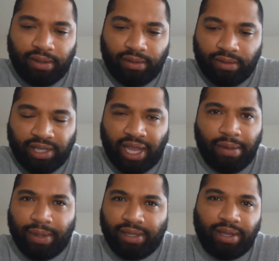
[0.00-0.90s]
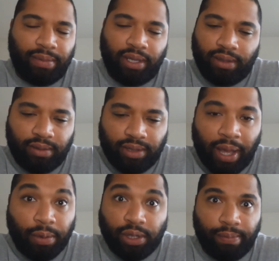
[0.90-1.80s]
statements,
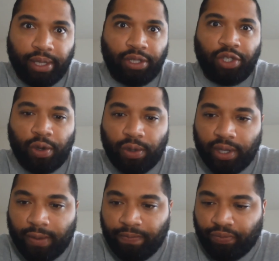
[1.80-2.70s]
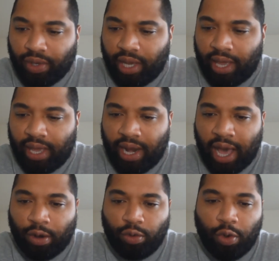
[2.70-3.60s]
that was a big joke. And I
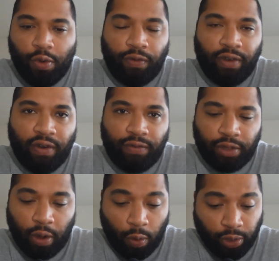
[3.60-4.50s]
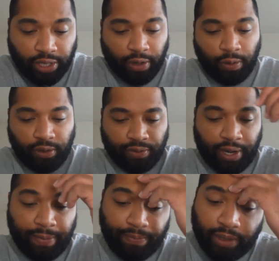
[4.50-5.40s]
don't know who fell for the okey doke,
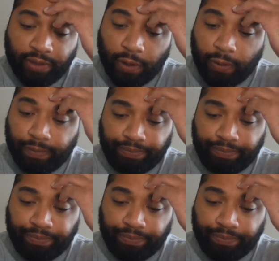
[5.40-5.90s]
right? So